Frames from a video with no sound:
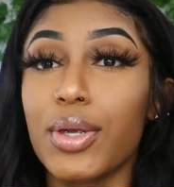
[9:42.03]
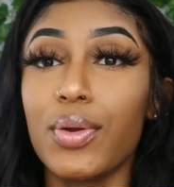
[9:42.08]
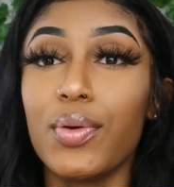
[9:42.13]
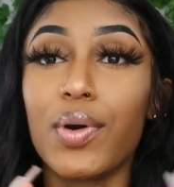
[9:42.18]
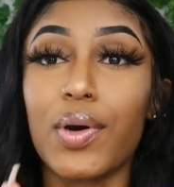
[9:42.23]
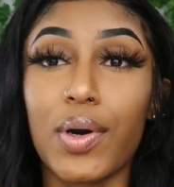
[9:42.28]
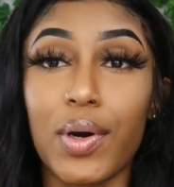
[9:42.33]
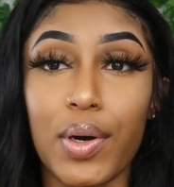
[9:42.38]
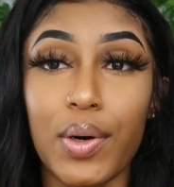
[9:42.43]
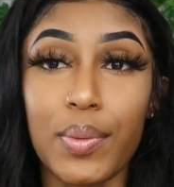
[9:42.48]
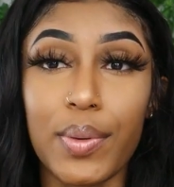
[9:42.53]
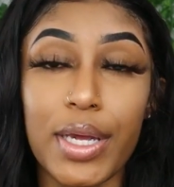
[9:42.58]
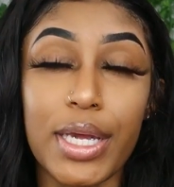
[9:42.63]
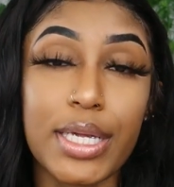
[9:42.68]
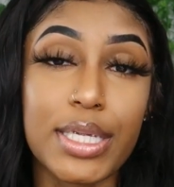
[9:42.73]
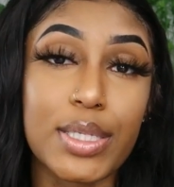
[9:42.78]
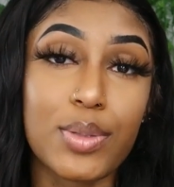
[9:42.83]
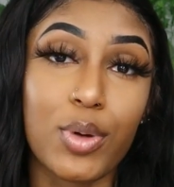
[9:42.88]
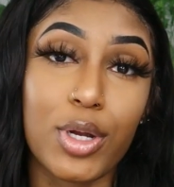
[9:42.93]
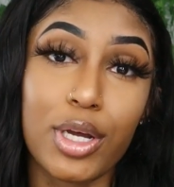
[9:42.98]
you
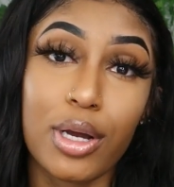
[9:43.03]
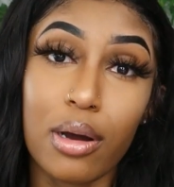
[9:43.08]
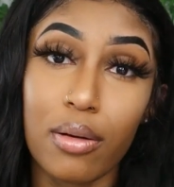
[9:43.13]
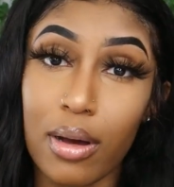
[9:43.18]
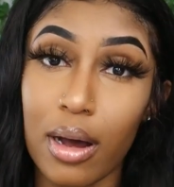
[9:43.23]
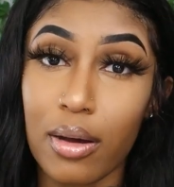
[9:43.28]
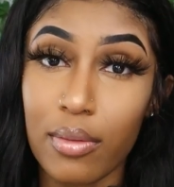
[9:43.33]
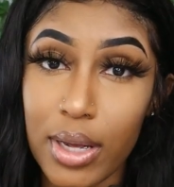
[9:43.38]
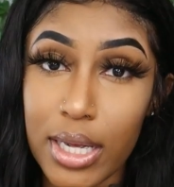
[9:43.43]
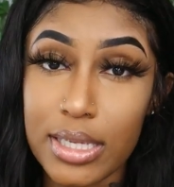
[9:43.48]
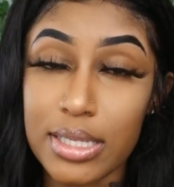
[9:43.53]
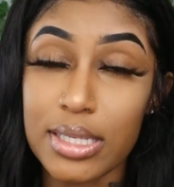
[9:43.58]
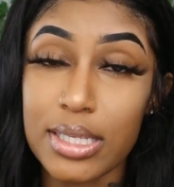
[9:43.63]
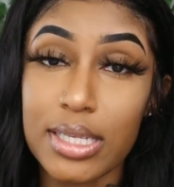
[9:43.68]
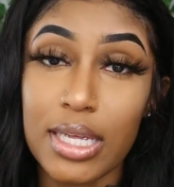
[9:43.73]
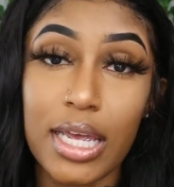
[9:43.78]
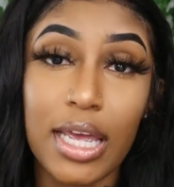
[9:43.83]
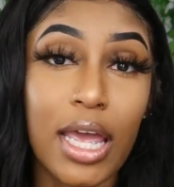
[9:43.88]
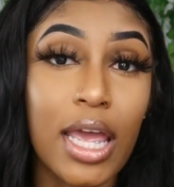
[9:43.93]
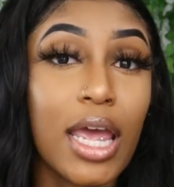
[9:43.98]
always want to go out.
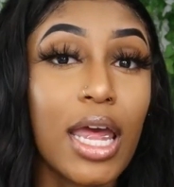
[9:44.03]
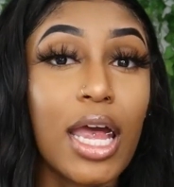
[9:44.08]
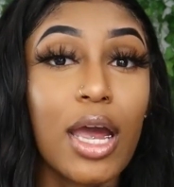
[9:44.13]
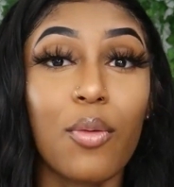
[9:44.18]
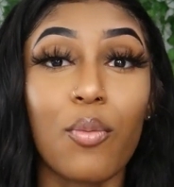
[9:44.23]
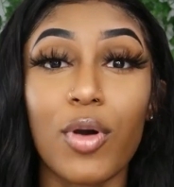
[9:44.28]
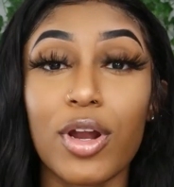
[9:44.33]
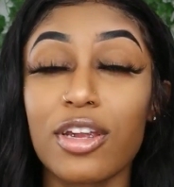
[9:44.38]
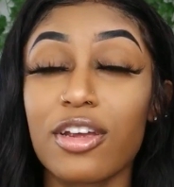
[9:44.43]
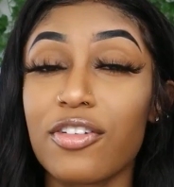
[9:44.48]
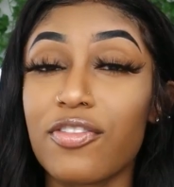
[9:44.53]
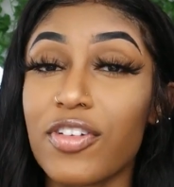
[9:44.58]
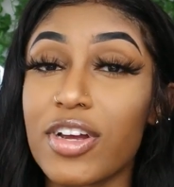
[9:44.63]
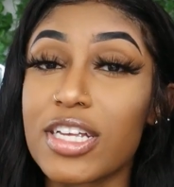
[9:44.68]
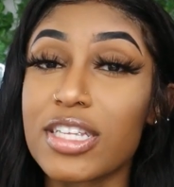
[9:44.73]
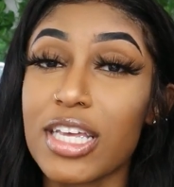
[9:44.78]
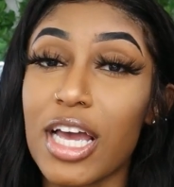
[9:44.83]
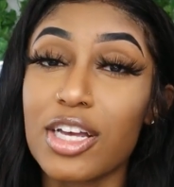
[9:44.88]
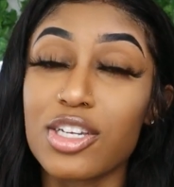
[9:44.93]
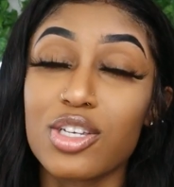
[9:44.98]
If one of your
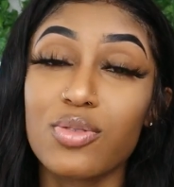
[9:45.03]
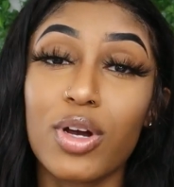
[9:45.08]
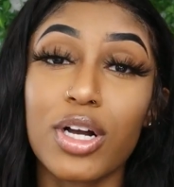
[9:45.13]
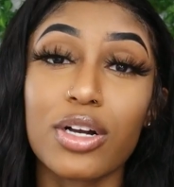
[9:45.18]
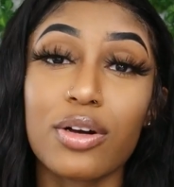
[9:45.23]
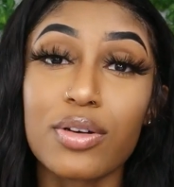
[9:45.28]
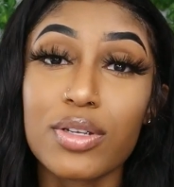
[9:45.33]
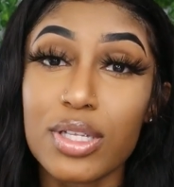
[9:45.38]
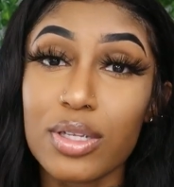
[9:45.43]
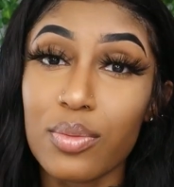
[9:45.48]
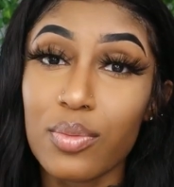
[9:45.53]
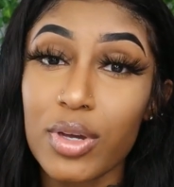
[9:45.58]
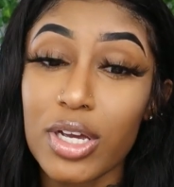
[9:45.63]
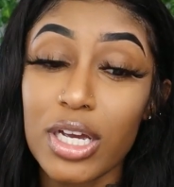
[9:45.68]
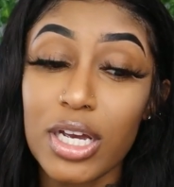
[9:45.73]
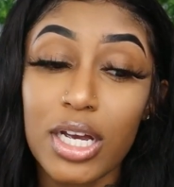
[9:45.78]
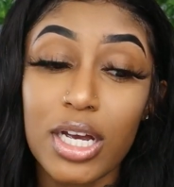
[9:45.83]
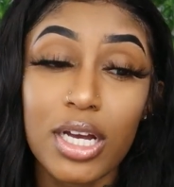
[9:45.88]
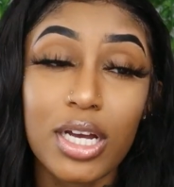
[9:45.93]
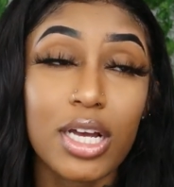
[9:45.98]
friends asks you want to go
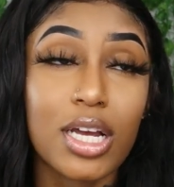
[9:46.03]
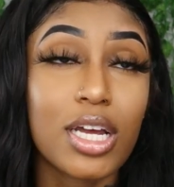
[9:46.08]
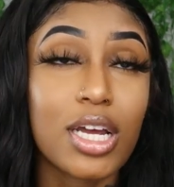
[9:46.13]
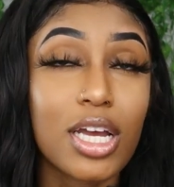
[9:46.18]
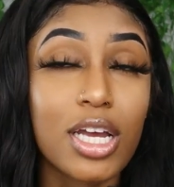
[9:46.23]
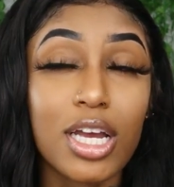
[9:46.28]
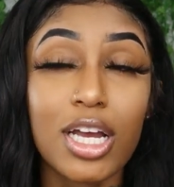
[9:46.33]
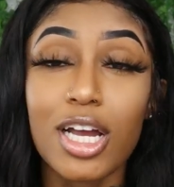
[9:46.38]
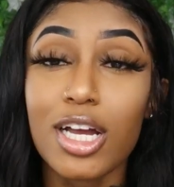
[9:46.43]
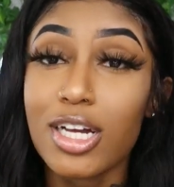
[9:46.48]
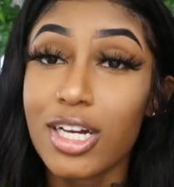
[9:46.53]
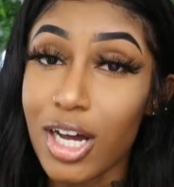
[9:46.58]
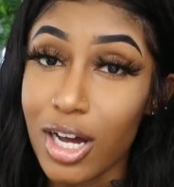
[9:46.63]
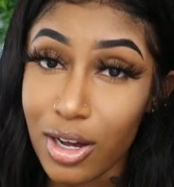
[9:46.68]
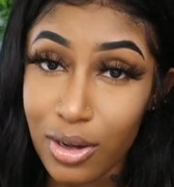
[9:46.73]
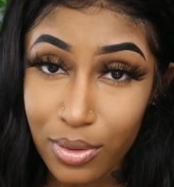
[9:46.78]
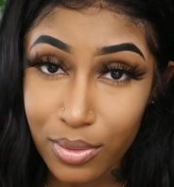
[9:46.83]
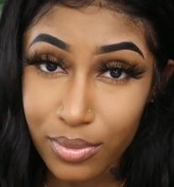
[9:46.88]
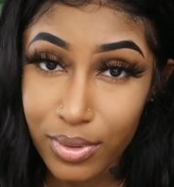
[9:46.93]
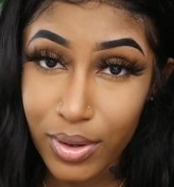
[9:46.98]
somewhere,
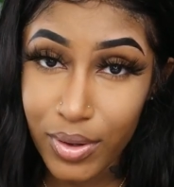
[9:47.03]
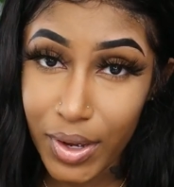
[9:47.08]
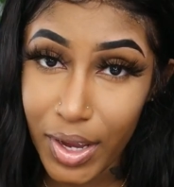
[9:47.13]
go.